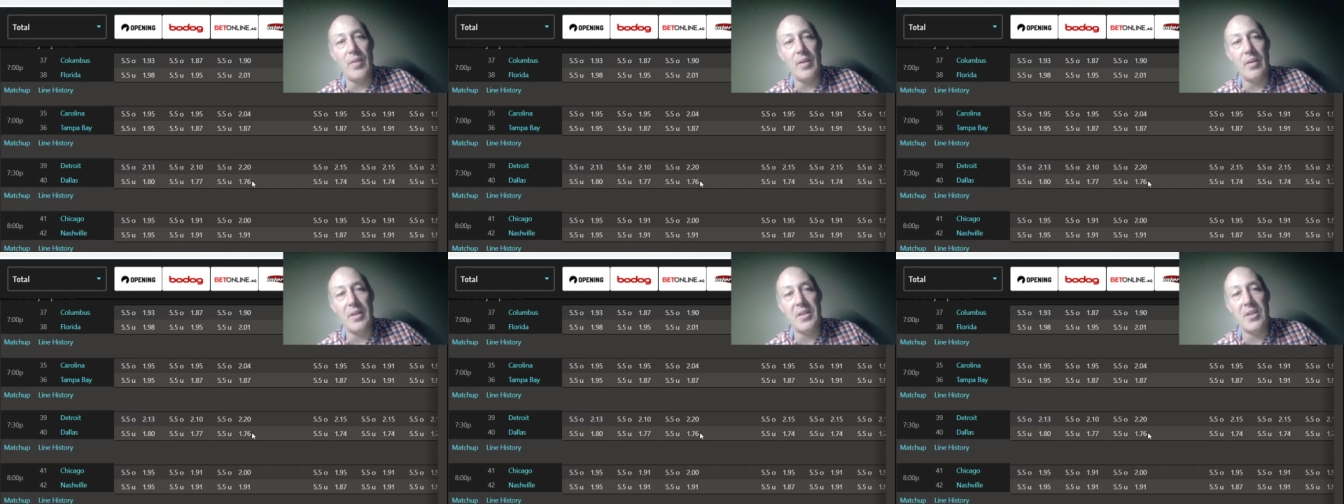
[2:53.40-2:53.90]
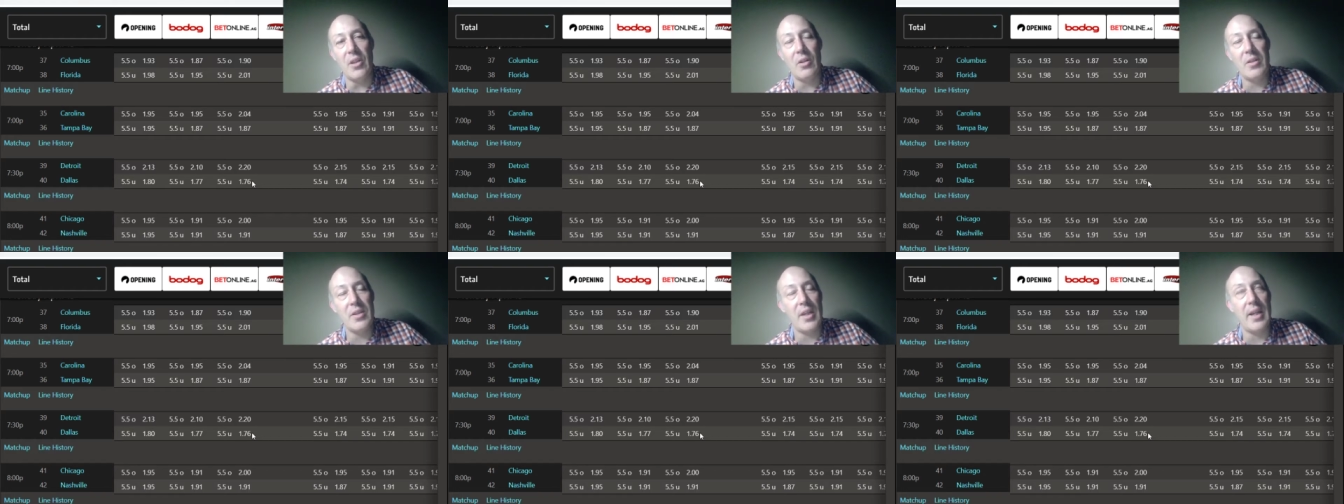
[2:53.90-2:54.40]
It
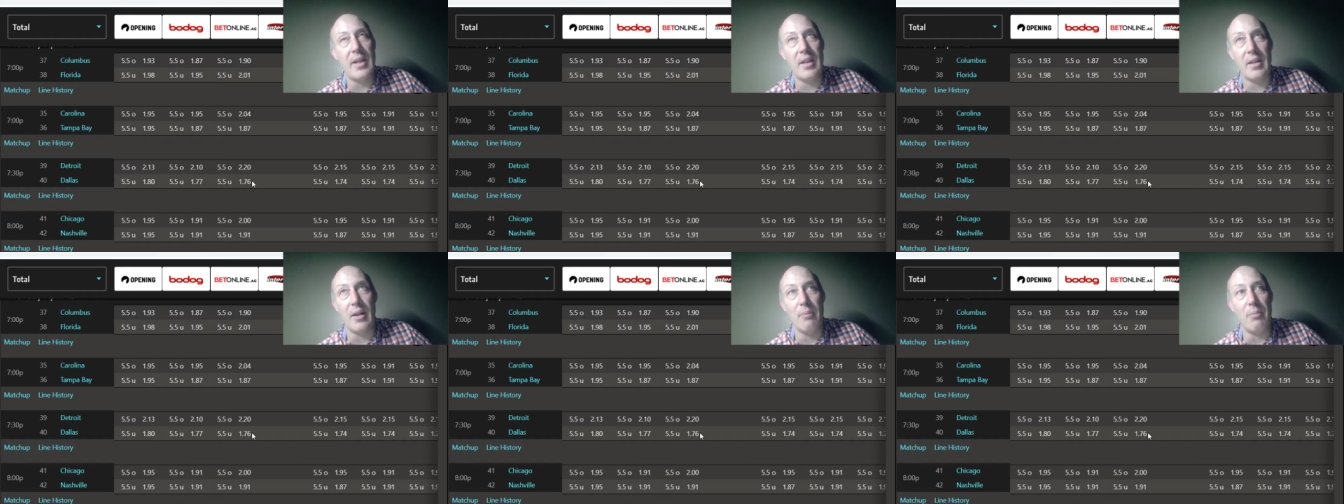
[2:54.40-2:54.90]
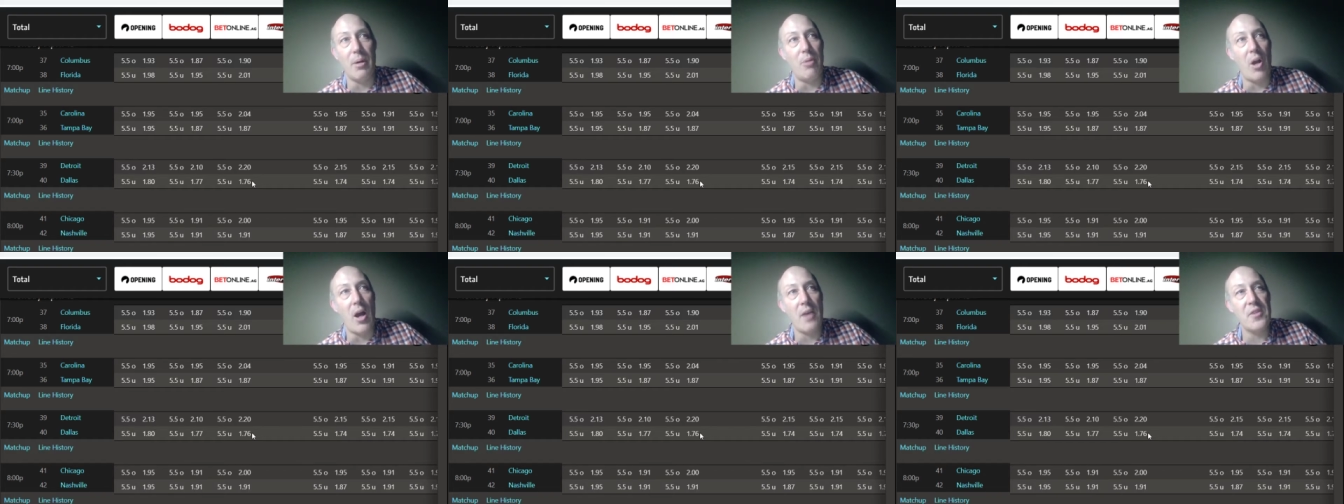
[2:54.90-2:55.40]
looks like
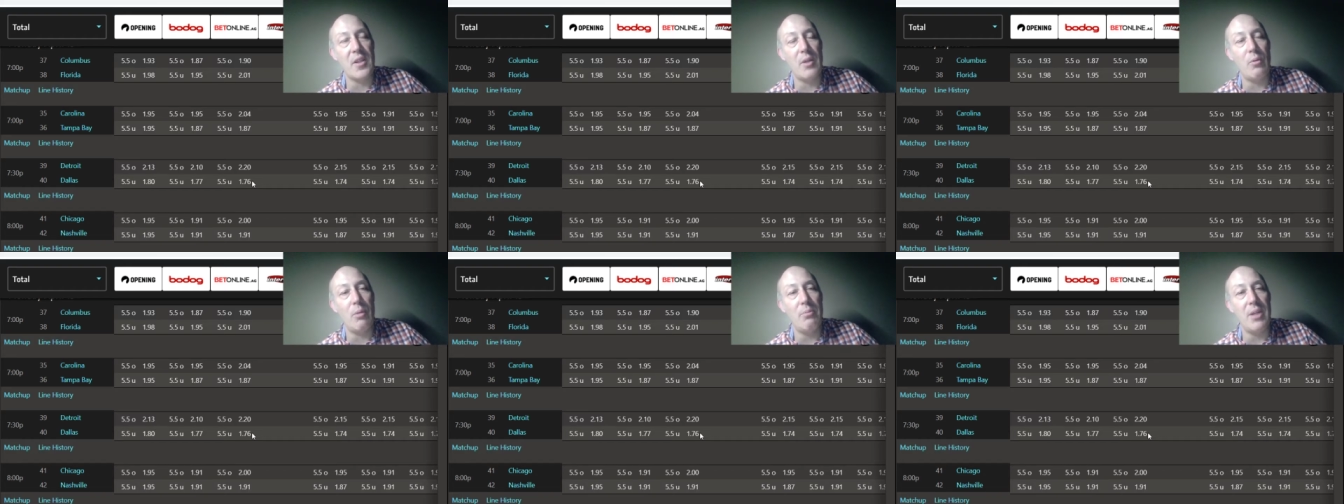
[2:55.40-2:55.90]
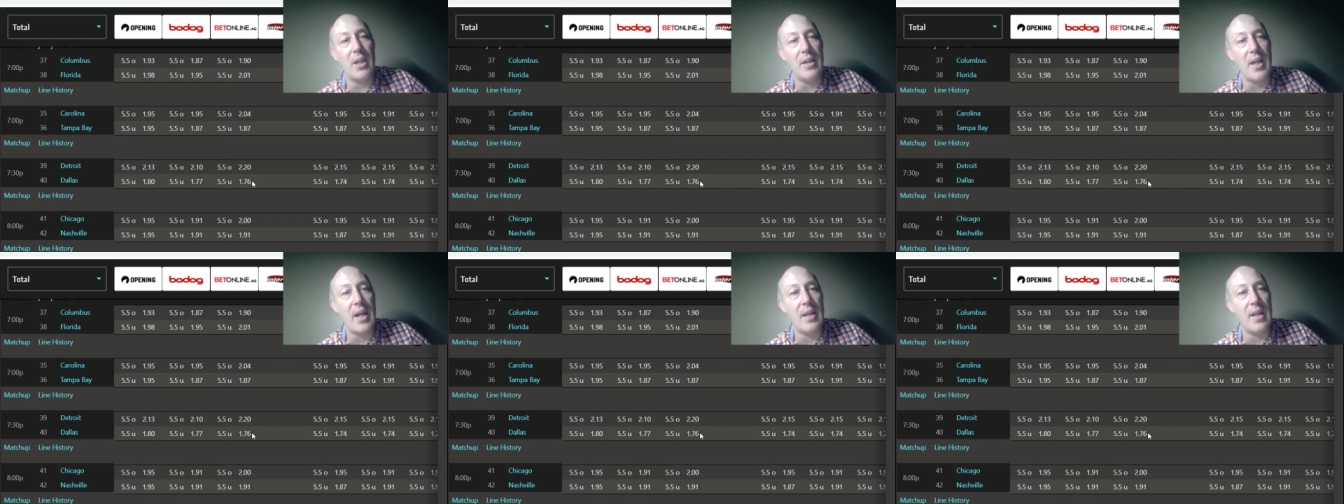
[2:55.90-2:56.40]
Bobrovsky will be in
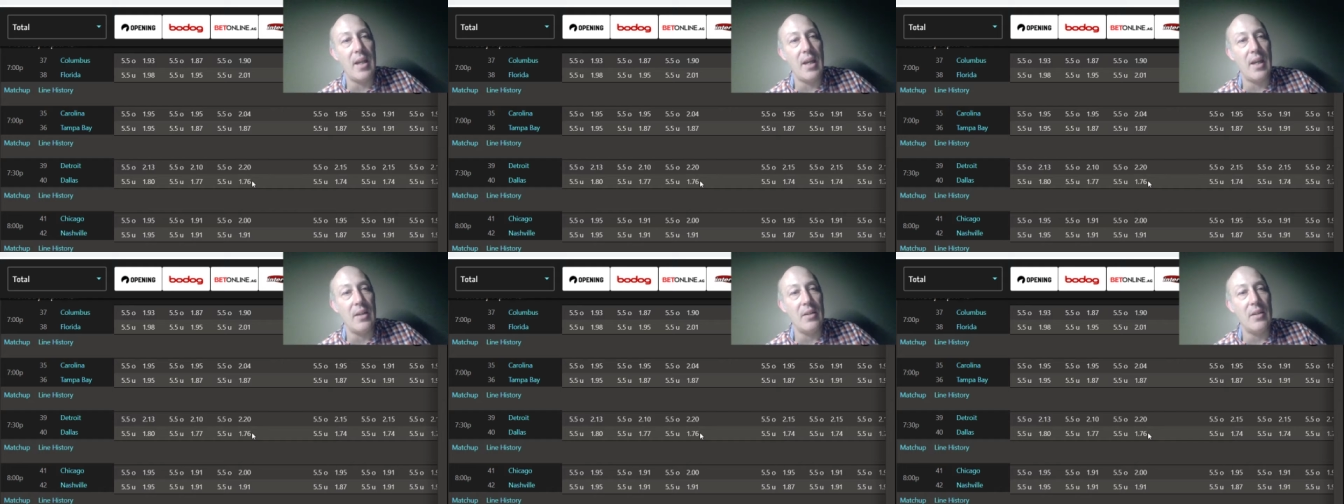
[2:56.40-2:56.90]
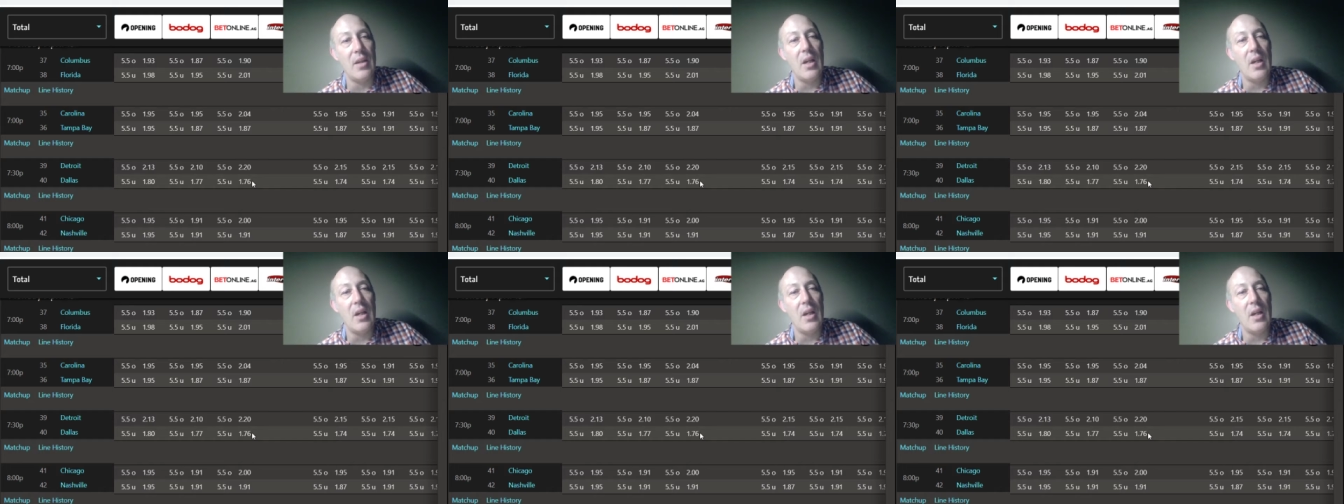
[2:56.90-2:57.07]
net and